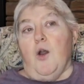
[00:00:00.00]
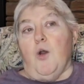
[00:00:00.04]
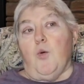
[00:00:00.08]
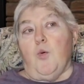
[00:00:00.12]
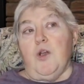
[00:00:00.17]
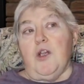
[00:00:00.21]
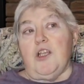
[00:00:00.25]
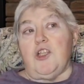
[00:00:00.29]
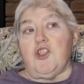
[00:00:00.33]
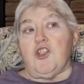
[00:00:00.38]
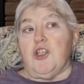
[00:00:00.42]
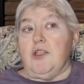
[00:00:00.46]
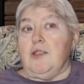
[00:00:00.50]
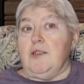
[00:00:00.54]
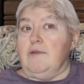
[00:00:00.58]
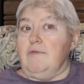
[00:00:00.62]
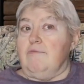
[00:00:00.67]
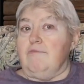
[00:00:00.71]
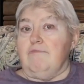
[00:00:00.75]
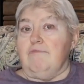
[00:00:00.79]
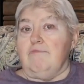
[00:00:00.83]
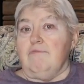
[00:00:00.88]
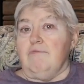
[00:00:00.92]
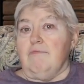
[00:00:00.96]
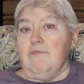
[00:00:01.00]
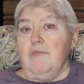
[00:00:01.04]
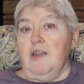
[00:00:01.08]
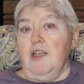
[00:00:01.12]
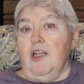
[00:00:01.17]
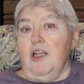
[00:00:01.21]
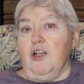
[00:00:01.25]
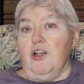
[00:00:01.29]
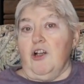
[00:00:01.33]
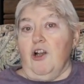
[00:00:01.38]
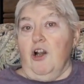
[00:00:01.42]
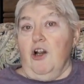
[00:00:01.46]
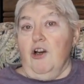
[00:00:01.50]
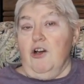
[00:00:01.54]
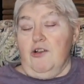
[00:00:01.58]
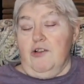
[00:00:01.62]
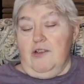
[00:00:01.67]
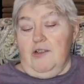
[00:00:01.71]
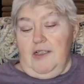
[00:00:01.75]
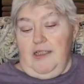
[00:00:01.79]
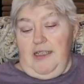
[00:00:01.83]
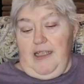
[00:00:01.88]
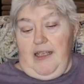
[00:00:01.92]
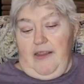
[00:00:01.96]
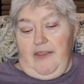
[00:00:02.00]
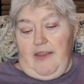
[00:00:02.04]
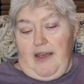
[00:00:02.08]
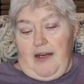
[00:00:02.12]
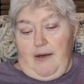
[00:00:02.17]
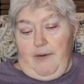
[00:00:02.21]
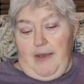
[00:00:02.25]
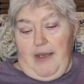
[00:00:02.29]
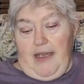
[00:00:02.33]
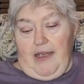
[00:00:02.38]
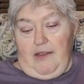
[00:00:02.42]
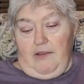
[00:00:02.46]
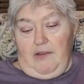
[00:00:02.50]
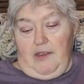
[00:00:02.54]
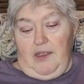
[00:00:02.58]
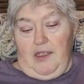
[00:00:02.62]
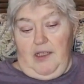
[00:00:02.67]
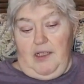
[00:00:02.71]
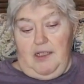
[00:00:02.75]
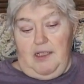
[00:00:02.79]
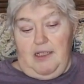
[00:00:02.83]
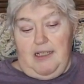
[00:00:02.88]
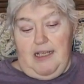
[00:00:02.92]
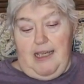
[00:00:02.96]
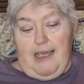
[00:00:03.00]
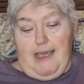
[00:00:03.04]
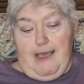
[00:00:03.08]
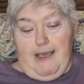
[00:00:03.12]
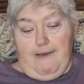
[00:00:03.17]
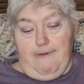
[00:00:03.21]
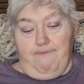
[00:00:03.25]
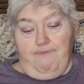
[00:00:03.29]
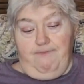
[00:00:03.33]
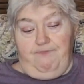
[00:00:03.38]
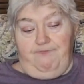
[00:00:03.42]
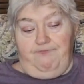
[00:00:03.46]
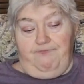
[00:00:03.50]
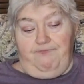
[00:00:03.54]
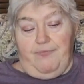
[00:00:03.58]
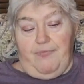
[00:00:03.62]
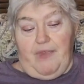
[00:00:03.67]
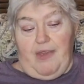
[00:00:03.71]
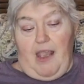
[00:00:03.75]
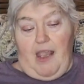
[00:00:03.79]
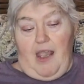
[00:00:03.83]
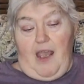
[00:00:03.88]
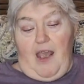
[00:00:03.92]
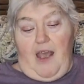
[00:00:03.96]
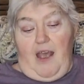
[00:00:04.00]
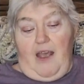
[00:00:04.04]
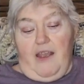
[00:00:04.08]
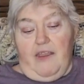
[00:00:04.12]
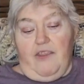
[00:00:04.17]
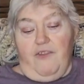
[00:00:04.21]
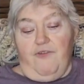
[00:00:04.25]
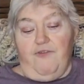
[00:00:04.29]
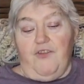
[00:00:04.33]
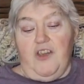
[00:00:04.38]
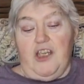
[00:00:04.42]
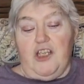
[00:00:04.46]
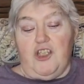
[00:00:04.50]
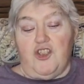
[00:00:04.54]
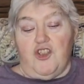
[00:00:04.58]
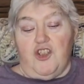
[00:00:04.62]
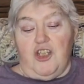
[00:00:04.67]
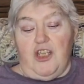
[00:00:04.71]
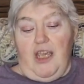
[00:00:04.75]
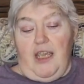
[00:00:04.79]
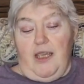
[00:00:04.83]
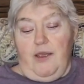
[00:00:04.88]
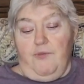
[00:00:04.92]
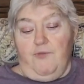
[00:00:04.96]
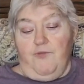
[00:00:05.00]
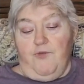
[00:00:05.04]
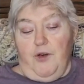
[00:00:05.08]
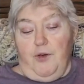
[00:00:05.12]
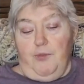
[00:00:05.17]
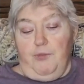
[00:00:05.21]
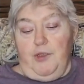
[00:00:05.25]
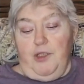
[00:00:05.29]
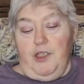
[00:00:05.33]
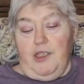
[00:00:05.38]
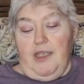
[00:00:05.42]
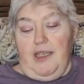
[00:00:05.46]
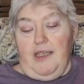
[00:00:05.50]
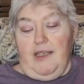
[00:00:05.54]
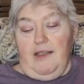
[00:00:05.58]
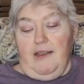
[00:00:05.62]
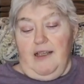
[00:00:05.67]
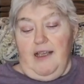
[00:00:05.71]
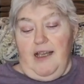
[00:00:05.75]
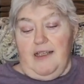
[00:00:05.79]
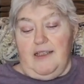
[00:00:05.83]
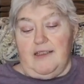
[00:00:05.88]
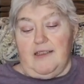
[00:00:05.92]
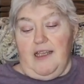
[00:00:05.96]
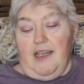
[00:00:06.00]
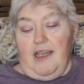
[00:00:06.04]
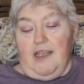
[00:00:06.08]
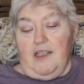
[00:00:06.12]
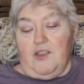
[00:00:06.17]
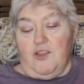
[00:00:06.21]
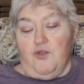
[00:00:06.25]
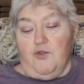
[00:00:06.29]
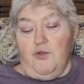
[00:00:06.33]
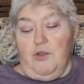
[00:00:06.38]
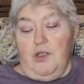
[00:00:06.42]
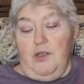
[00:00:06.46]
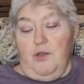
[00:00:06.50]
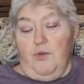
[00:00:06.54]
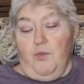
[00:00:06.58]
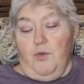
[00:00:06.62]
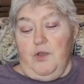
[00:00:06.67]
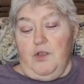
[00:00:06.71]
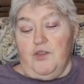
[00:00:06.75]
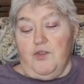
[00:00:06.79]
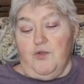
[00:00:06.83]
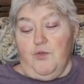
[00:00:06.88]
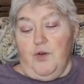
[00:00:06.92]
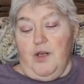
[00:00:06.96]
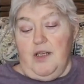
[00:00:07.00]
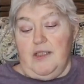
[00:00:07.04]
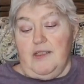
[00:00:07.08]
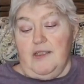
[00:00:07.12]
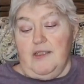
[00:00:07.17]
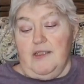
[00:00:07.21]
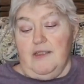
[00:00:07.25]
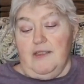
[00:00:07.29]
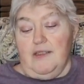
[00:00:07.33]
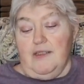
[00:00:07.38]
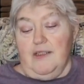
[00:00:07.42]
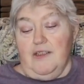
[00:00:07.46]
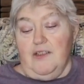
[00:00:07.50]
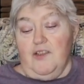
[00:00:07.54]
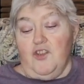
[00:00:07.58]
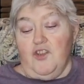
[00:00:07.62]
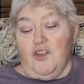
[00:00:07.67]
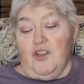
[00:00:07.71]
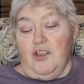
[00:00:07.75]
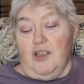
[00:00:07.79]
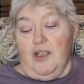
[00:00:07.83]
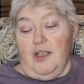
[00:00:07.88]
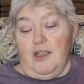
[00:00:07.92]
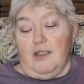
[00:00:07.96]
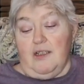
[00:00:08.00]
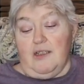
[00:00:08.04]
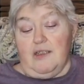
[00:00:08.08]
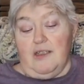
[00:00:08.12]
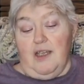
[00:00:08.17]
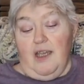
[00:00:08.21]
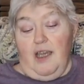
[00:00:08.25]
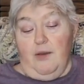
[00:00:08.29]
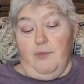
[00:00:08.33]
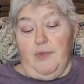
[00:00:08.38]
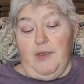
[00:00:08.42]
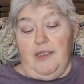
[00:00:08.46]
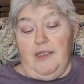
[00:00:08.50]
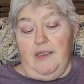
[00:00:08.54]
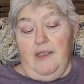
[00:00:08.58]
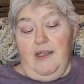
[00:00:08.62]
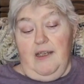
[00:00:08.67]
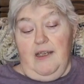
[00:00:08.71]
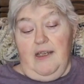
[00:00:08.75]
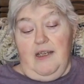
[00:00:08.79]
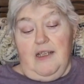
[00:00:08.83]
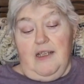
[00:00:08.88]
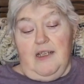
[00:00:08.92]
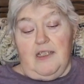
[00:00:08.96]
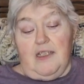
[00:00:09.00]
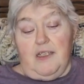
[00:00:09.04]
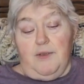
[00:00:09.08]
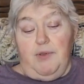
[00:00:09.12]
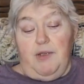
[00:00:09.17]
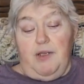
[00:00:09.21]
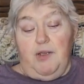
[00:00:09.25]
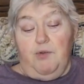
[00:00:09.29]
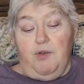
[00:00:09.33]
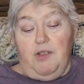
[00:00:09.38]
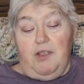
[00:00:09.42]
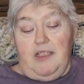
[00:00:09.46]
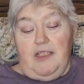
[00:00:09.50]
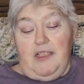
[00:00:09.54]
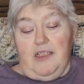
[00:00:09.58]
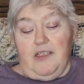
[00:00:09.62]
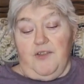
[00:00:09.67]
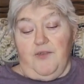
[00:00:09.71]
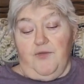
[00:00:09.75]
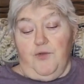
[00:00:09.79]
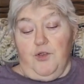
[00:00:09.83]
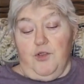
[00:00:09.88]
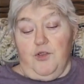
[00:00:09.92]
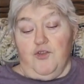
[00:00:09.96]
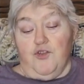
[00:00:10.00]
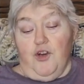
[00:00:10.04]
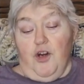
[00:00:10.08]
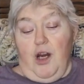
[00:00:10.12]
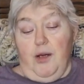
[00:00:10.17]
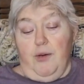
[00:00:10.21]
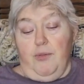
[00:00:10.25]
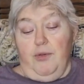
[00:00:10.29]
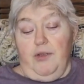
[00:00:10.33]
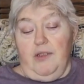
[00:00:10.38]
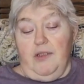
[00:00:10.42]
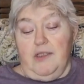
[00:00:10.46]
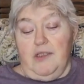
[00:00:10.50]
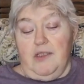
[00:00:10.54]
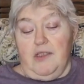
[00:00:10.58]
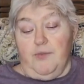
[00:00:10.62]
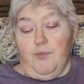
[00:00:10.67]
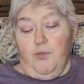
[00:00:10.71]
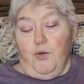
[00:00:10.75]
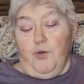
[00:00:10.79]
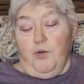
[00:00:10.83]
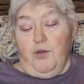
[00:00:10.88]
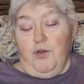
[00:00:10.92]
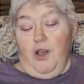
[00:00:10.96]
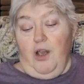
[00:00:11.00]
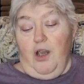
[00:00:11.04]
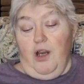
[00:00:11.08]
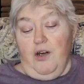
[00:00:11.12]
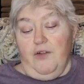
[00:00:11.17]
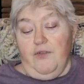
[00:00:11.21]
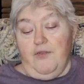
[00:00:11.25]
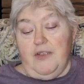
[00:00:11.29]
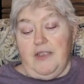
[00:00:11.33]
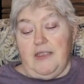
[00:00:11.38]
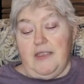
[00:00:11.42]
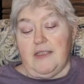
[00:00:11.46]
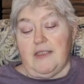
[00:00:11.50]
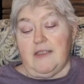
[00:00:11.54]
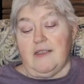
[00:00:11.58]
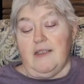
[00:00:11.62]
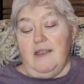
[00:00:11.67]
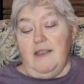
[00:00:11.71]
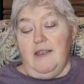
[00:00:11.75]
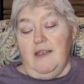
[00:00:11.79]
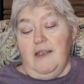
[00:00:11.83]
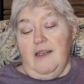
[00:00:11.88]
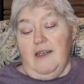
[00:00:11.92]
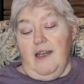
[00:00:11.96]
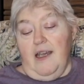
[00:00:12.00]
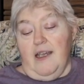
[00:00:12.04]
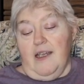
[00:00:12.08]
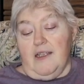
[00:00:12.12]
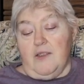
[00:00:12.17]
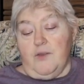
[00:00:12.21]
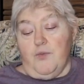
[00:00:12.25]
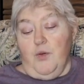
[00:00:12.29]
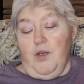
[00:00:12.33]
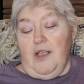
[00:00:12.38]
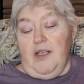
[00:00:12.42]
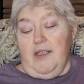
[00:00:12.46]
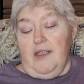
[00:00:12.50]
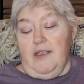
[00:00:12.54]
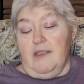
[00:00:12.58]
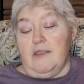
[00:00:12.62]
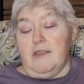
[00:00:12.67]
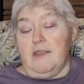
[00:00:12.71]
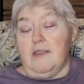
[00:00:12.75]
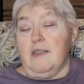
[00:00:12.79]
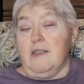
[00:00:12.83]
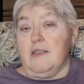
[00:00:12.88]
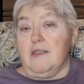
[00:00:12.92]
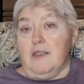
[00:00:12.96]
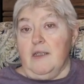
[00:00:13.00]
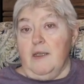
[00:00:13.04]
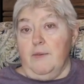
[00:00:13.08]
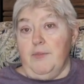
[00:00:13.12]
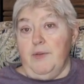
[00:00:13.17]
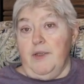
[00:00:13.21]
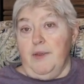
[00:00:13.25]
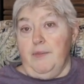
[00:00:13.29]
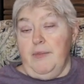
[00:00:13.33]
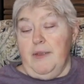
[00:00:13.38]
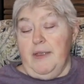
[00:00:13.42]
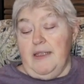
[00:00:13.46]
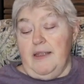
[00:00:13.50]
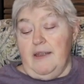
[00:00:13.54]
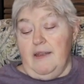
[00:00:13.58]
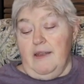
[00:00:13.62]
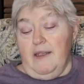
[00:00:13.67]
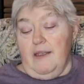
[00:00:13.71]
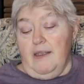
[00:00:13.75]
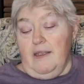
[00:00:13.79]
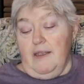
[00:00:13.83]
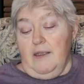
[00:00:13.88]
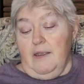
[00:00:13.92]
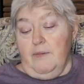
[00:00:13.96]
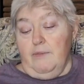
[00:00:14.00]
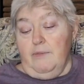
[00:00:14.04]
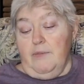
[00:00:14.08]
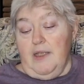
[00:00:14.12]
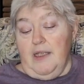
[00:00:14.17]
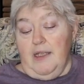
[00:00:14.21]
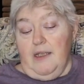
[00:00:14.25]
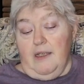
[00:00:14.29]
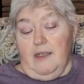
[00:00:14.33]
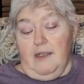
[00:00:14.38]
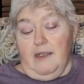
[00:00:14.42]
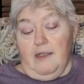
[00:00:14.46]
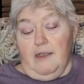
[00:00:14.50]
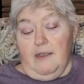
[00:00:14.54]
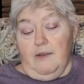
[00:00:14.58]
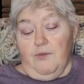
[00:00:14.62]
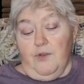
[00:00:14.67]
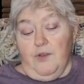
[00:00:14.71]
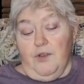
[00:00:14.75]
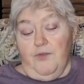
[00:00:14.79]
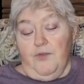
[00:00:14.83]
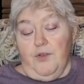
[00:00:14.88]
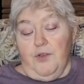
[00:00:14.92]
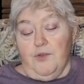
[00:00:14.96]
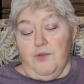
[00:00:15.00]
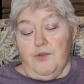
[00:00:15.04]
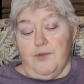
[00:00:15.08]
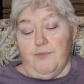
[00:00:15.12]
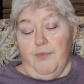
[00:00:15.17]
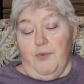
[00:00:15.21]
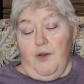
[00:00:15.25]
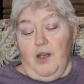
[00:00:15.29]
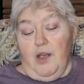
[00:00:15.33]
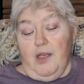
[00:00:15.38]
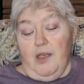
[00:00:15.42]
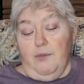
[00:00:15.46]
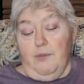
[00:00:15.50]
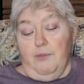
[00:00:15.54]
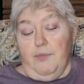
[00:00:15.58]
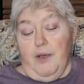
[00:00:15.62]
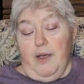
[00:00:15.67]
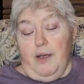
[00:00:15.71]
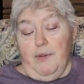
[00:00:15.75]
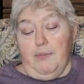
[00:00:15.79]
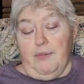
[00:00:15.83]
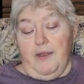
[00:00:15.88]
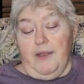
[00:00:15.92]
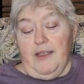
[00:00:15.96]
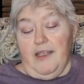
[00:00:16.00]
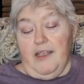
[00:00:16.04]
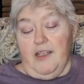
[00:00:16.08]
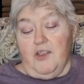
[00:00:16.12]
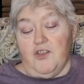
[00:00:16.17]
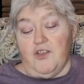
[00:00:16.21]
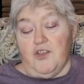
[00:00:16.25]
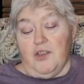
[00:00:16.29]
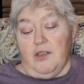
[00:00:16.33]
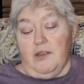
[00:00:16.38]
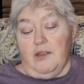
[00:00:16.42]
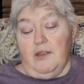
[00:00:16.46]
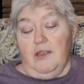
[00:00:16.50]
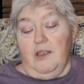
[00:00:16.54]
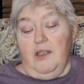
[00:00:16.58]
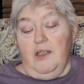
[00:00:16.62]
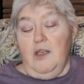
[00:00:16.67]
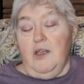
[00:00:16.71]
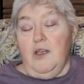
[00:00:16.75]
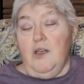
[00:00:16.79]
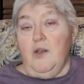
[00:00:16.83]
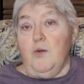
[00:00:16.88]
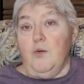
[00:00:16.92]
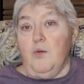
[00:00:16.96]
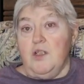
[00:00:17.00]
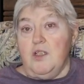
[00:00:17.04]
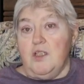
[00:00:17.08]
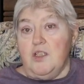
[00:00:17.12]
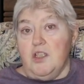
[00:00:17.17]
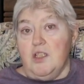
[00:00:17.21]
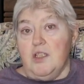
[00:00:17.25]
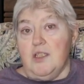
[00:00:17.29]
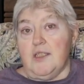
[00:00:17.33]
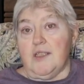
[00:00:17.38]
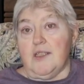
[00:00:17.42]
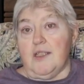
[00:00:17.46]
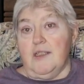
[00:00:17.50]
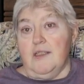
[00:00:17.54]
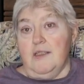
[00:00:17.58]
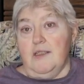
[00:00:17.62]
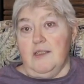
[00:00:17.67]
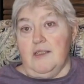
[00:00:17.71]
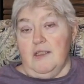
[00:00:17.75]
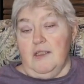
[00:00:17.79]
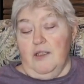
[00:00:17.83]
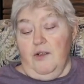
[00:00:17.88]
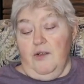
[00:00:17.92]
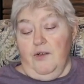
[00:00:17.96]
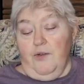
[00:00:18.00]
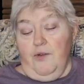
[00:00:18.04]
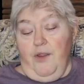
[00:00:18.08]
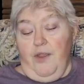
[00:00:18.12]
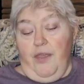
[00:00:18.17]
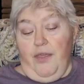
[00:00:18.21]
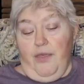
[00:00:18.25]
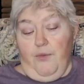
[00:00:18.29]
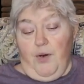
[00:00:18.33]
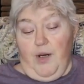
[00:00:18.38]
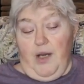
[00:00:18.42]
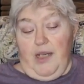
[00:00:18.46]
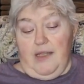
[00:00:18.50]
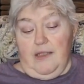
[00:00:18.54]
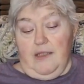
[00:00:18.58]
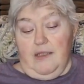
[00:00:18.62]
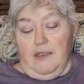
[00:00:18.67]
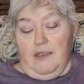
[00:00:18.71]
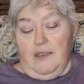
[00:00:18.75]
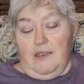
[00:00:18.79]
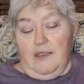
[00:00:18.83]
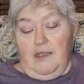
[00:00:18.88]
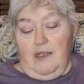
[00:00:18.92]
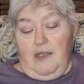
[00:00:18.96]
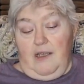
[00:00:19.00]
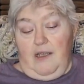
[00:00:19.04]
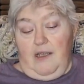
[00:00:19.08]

which a lot of cars leak that amount in a day. The fish came from Looking Glass Hatchery, which raises the Chinook salmon to be released for tribal and sport harvest, as well as to supplement the Imnaha River's wild population, which is considered threatened.